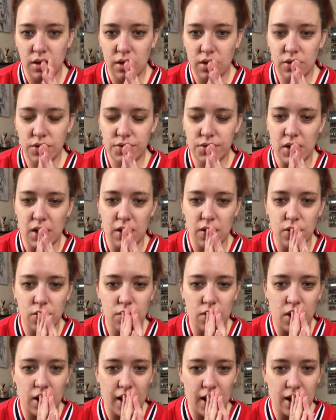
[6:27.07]
So
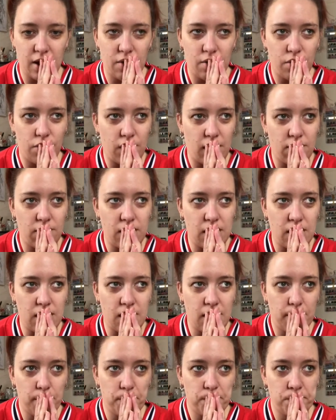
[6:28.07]
I had a
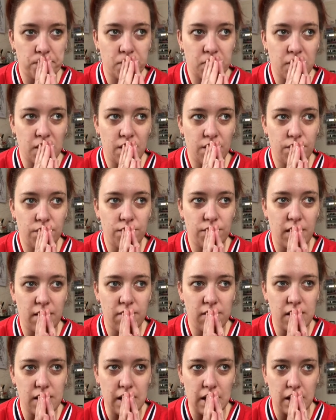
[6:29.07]
very,
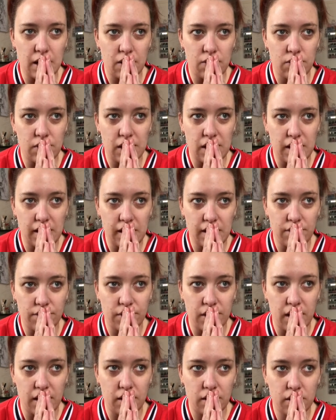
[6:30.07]
very lonely
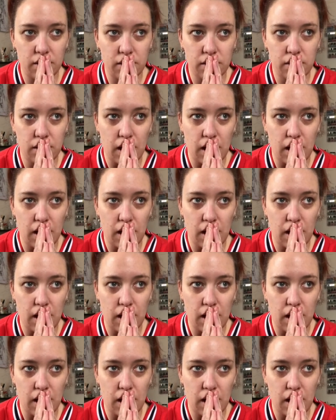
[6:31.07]
evening,